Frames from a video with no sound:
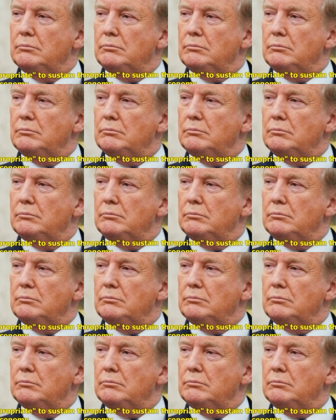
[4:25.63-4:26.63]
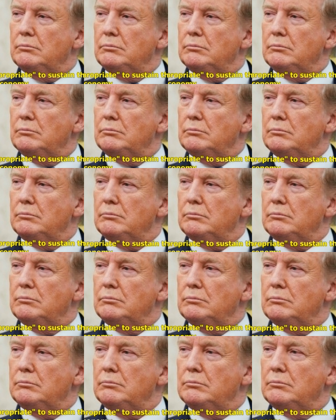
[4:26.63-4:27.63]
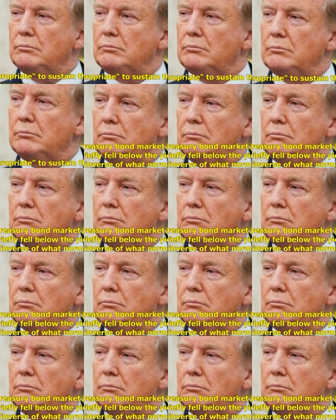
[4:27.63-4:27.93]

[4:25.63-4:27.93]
Nobody speaks.